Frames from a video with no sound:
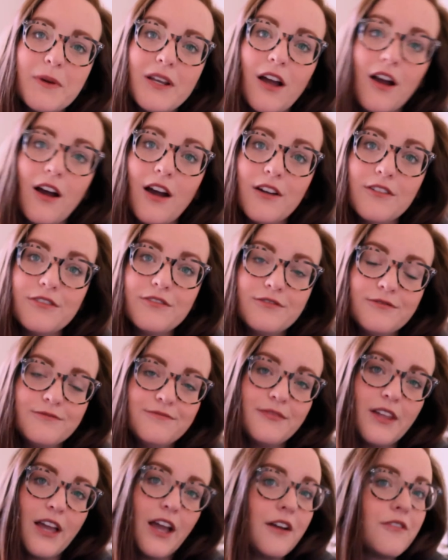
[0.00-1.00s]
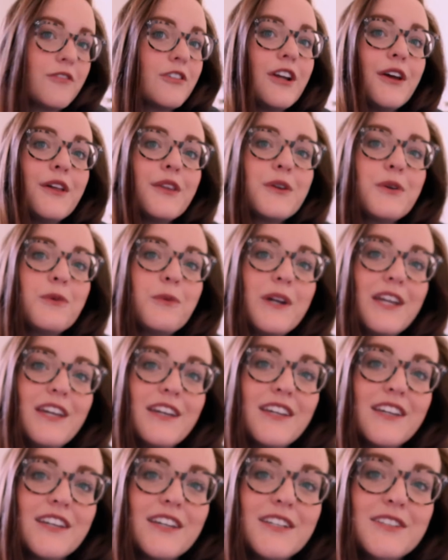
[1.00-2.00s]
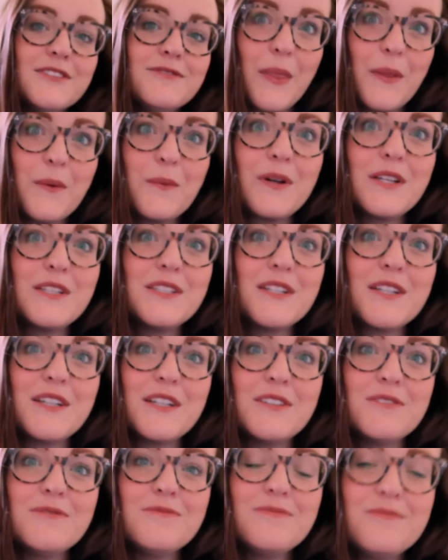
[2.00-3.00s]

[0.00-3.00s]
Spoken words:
been off every other week in the winter